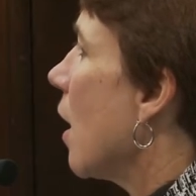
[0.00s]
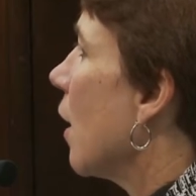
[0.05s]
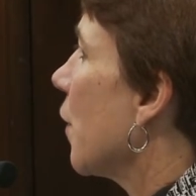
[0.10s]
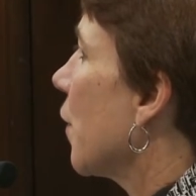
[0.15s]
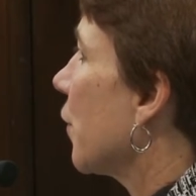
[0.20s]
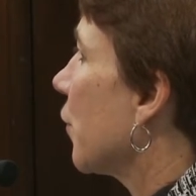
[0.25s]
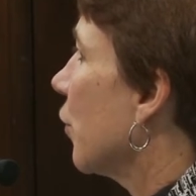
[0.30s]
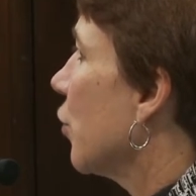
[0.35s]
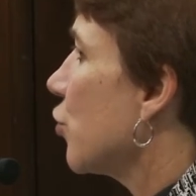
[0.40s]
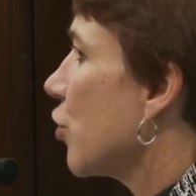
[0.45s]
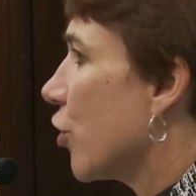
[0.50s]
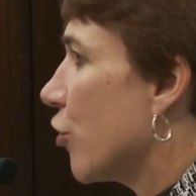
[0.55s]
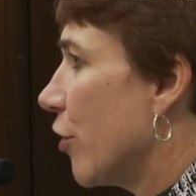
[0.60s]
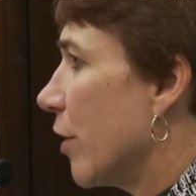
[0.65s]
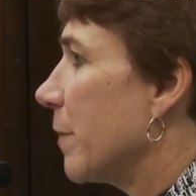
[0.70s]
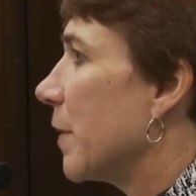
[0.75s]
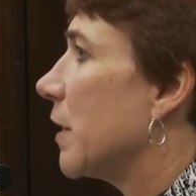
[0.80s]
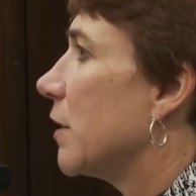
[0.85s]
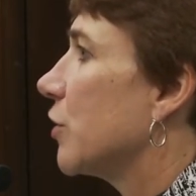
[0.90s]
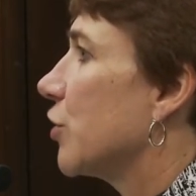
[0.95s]
Through the
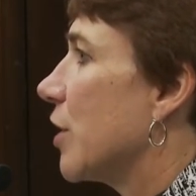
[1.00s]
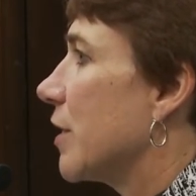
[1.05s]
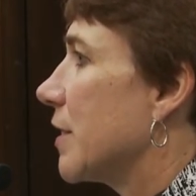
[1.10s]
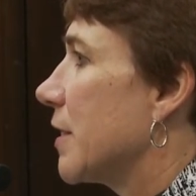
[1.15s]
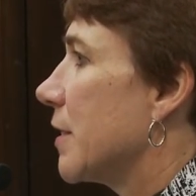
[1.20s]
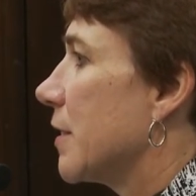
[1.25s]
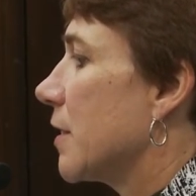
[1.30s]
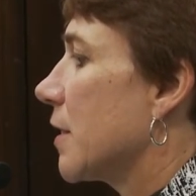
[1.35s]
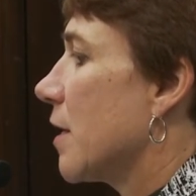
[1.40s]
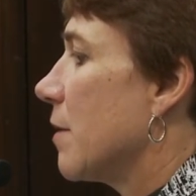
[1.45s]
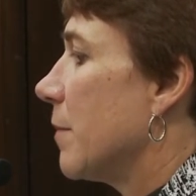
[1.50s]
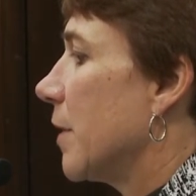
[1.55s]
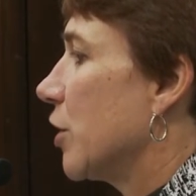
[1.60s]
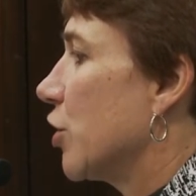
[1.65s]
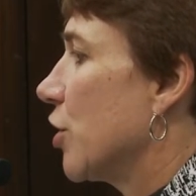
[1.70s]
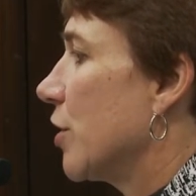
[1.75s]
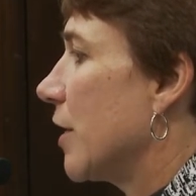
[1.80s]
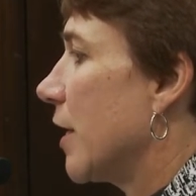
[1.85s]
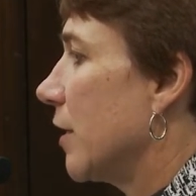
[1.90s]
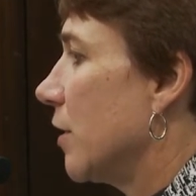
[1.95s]
Criminal Justice
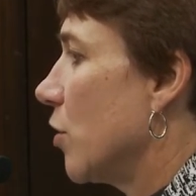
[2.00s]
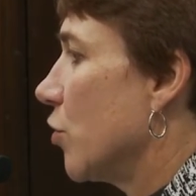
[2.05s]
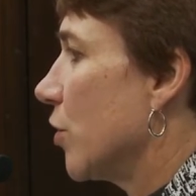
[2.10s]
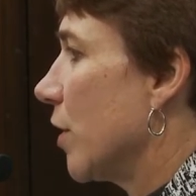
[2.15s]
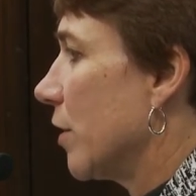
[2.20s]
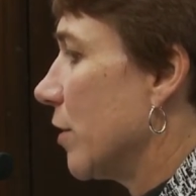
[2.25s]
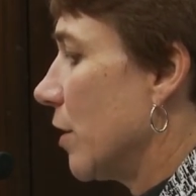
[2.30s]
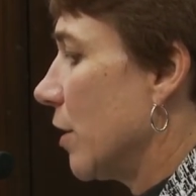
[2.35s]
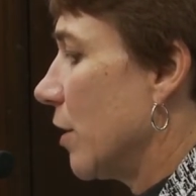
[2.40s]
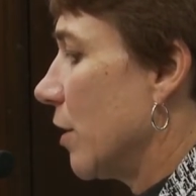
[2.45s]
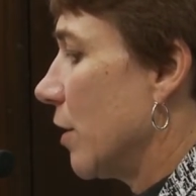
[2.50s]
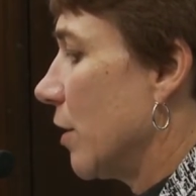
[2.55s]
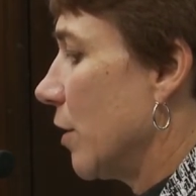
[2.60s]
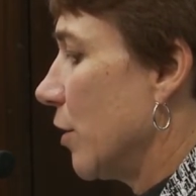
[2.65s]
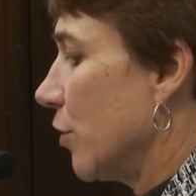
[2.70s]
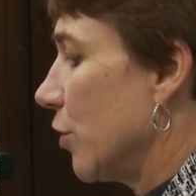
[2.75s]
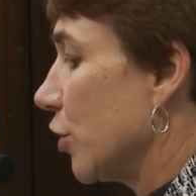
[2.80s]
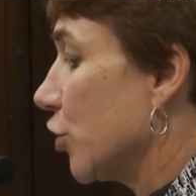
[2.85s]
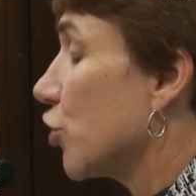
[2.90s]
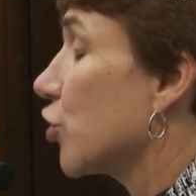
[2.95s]
Commission, I know that
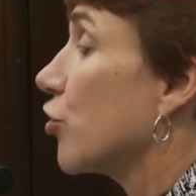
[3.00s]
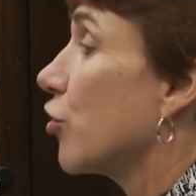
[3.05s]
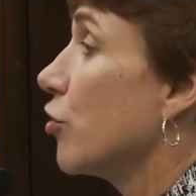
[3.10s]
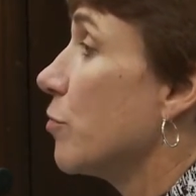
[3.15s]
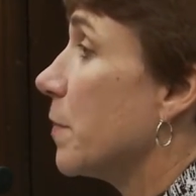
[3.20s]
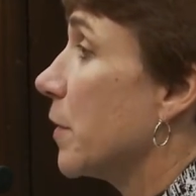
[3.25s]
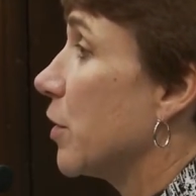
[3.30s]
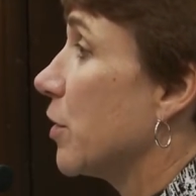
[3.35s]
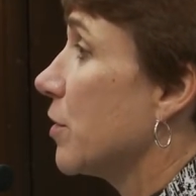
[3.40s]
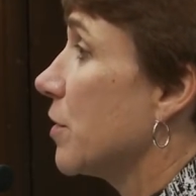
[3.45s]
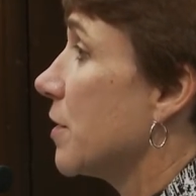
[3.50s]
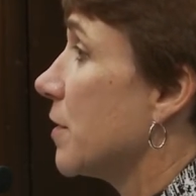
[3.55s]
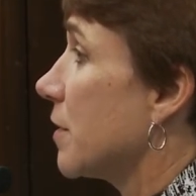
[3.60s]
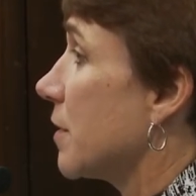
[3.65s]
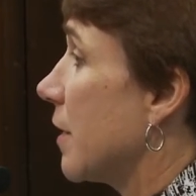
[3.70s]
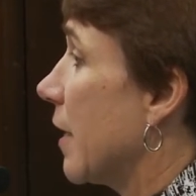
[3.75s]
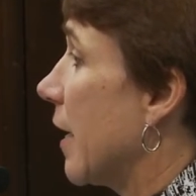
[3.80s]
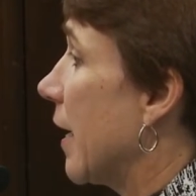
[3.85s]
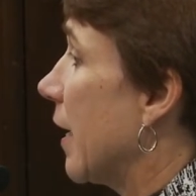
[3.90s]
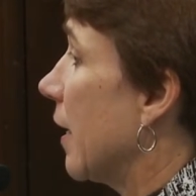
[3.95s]
the
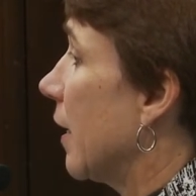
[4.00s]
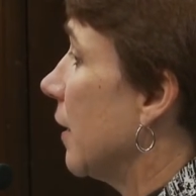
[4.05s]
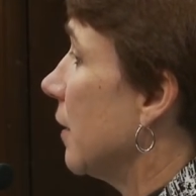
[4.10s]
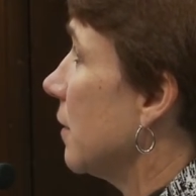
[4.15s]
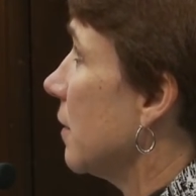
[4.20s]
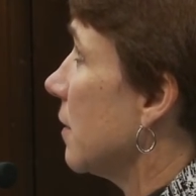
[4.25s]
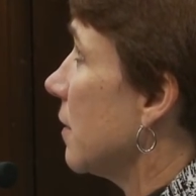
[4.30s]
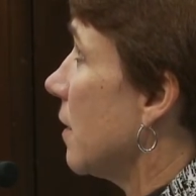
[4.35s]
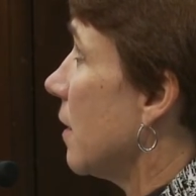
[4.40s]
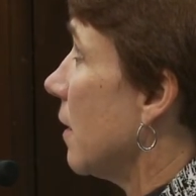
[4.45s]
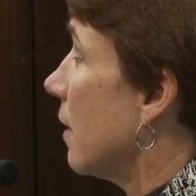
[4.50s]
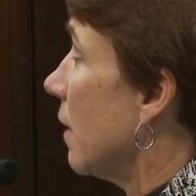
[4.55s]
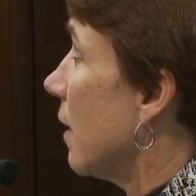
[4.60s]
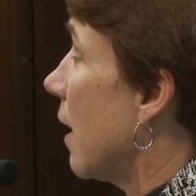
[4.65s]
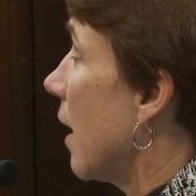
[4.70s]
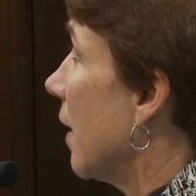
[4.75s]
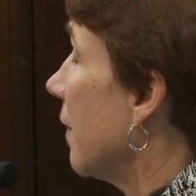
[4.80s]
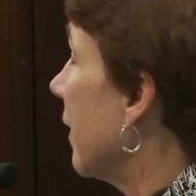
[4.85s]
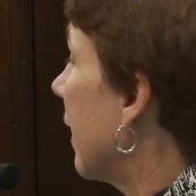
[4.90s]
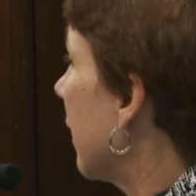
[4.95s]
troopers and
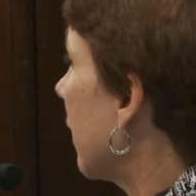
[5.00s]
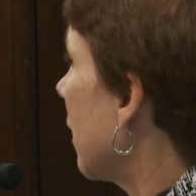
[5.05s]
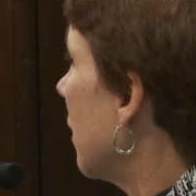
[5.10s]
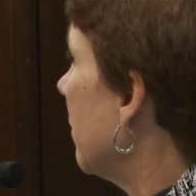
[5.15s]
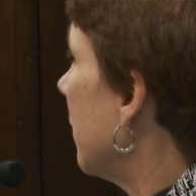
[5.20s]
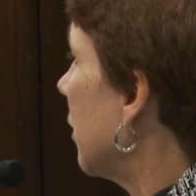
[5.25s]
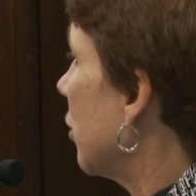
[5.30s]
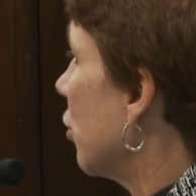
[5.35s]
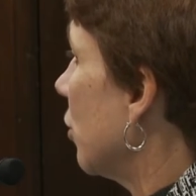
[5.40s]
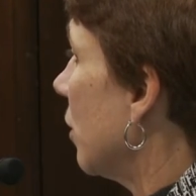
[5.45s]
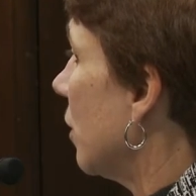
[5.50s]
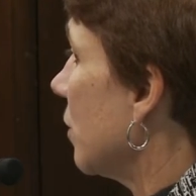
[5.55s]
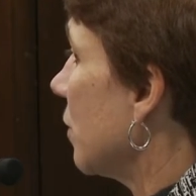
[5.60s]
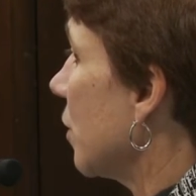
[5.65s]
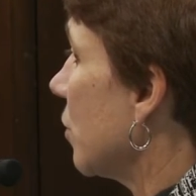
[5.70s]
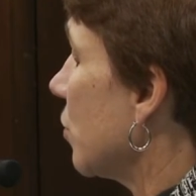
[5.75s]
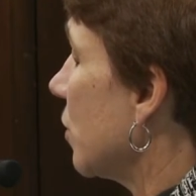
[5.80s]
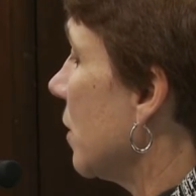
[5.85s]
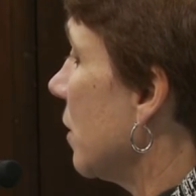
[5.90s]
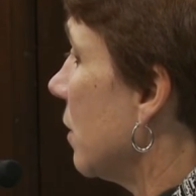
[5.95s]
on that commission
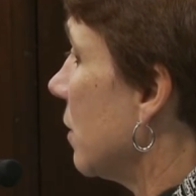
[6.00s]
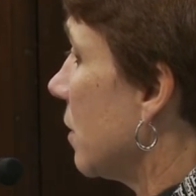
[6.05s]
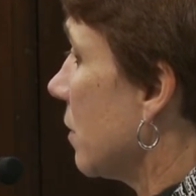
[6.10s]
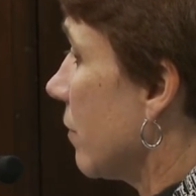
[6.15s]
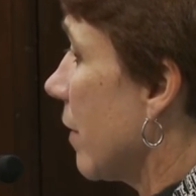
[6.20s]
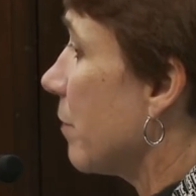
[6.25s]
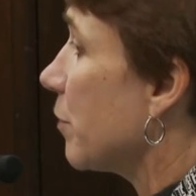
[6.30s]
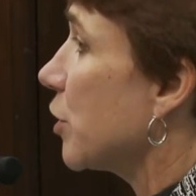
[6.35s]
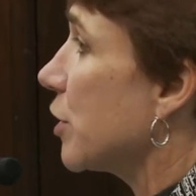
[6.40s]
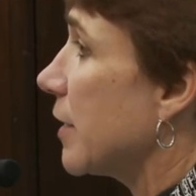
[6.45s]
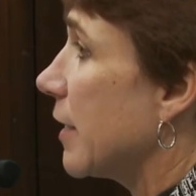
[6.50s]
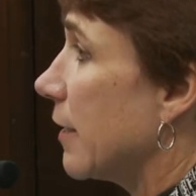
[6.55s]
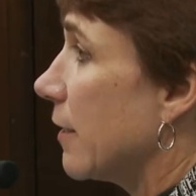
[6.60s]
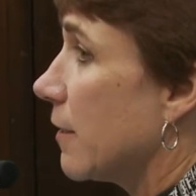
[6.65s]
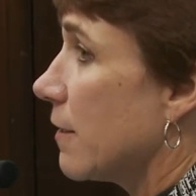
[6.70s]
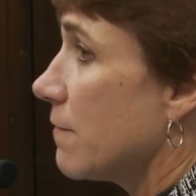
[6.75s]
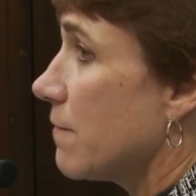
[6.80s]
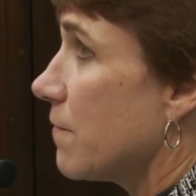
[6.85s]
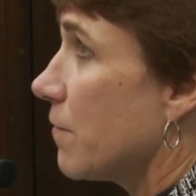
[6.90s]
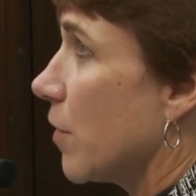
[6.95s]
also sits a
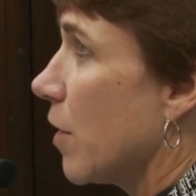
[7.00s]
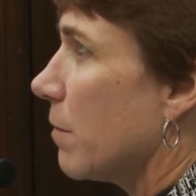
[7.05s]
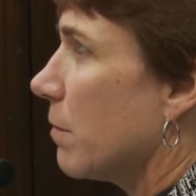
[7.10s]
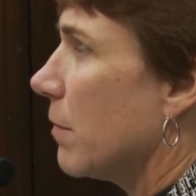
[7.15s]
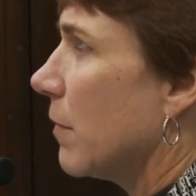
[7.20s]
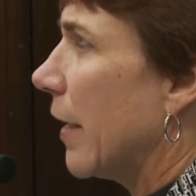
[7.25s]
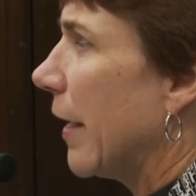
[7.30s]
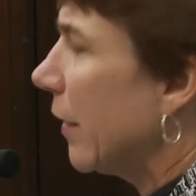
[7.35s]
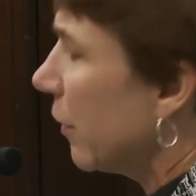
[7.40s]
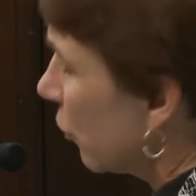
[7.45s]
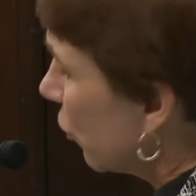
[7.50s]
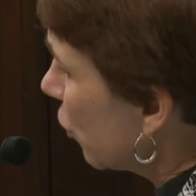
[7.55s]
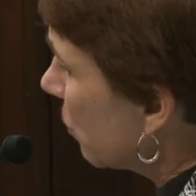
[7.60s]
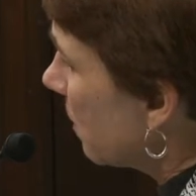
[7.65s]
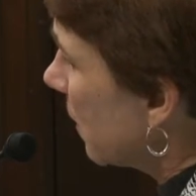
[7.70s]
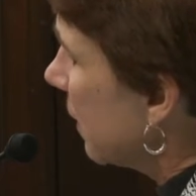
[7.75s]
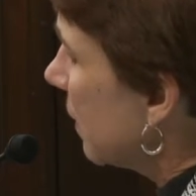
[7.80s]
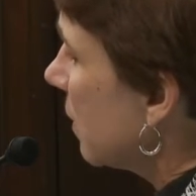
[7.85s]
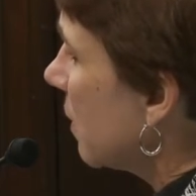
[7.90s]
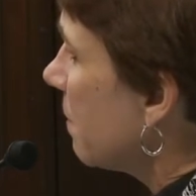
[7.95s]
representative from Anchorage
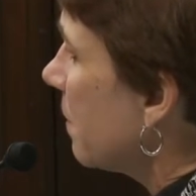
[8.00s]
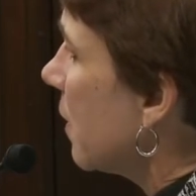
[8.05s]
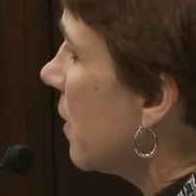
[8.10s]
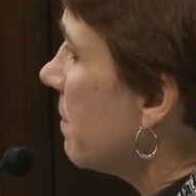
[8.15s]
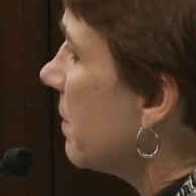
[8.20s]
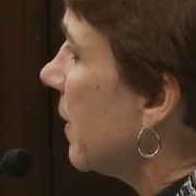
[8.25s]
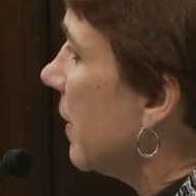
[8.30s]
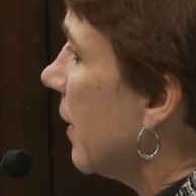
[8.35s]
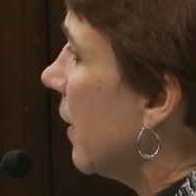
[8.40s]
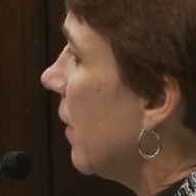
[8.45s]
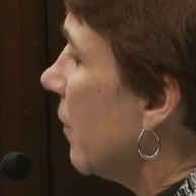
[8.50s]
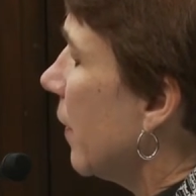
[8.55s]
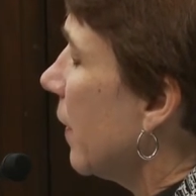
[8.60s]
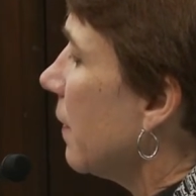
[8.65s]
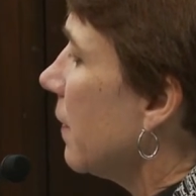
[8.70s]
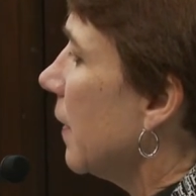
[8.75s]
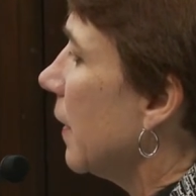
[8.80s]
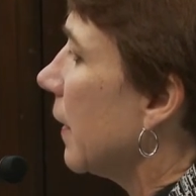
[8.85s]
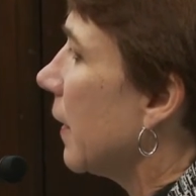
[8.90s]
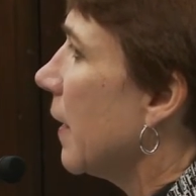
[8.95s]
Police Department now, I
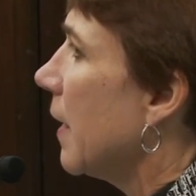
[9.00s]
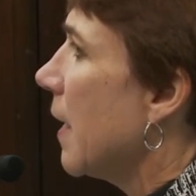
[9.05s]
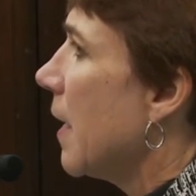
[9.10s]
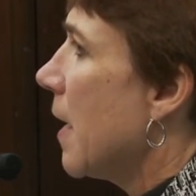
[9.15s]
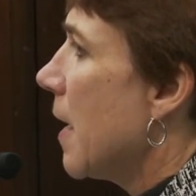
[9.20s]
think,